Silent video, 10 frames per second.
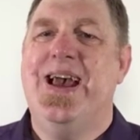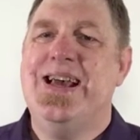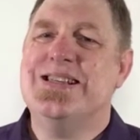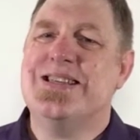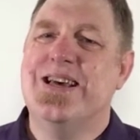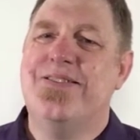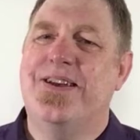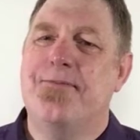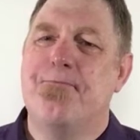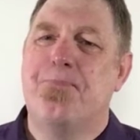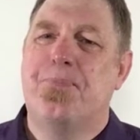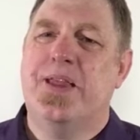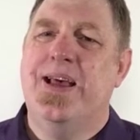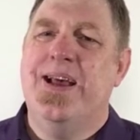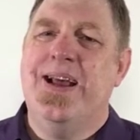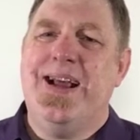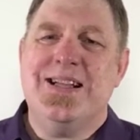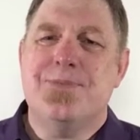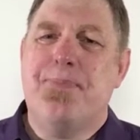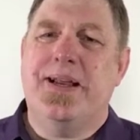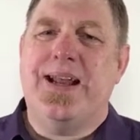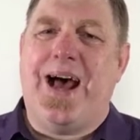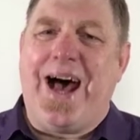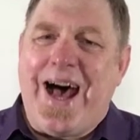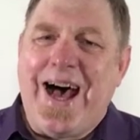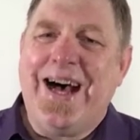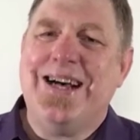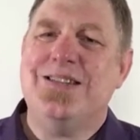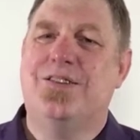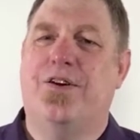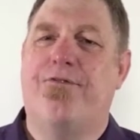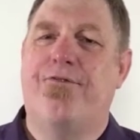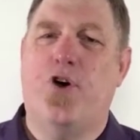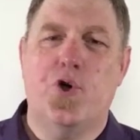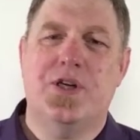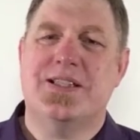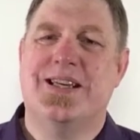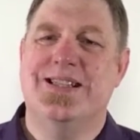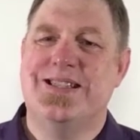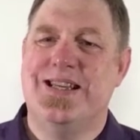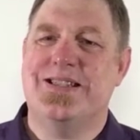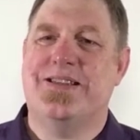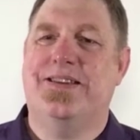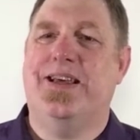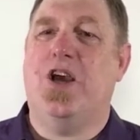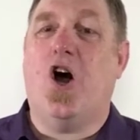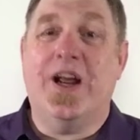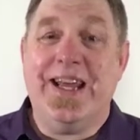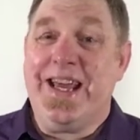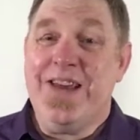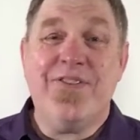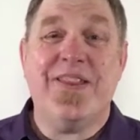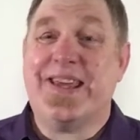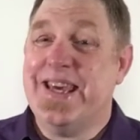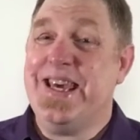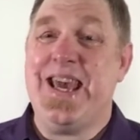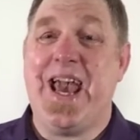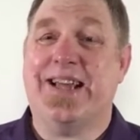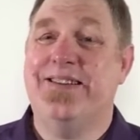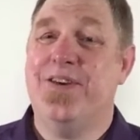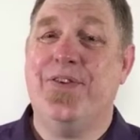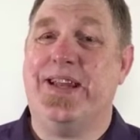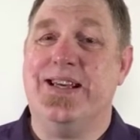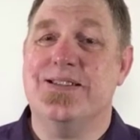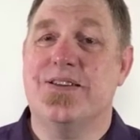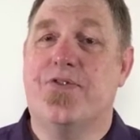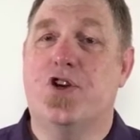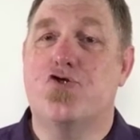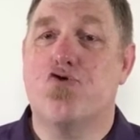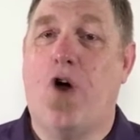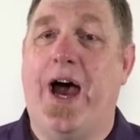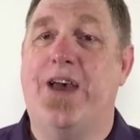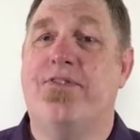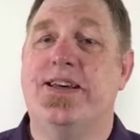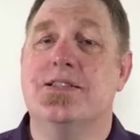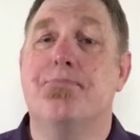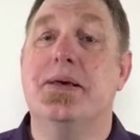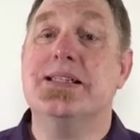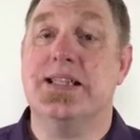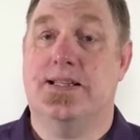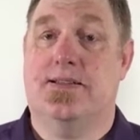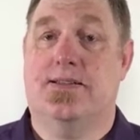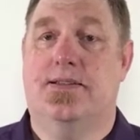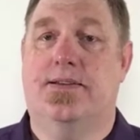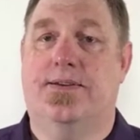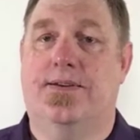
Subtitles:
he said that it's been hard to focus consistently on even the key activities that drive his business.